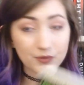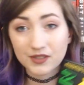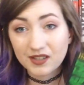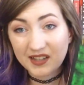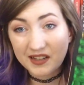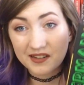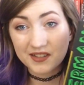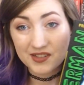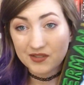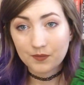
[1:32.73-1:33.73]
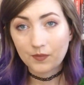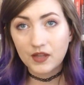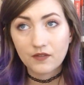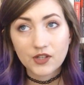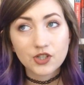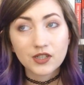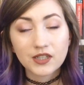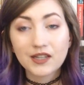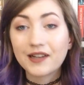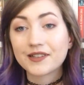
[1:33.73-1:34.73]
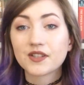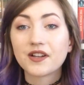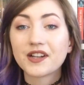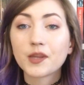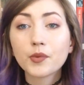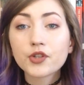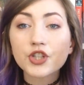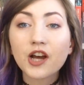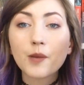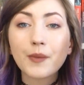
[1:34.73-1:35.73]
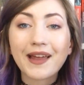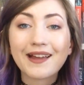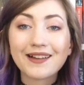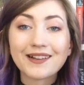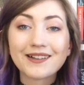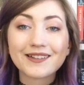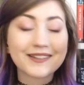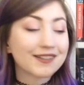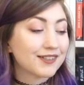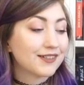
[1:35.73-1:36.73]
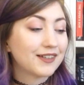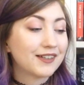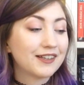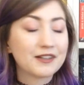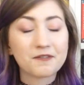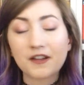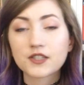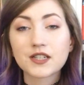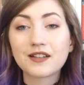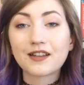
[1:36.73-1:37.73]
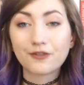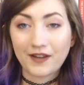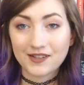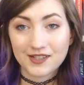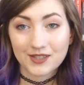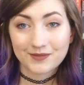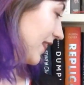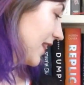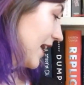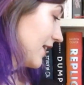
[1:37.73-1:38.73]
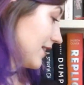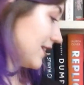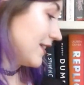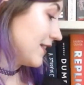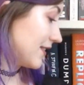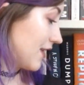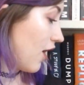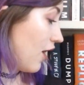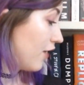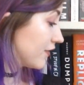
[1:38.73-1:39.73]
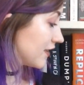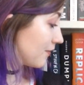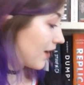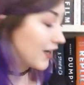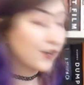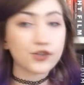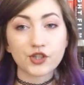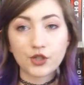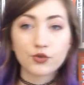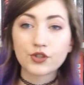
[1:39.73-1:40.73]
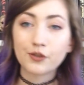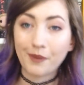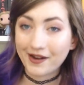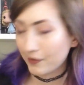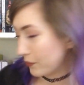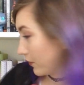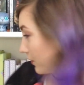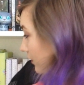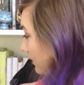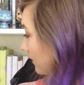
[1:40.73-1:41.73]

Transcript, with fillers: I was gonna get it eventually and I saw it at the bookshop and it felt like fate. That is often my excuse to buy a book.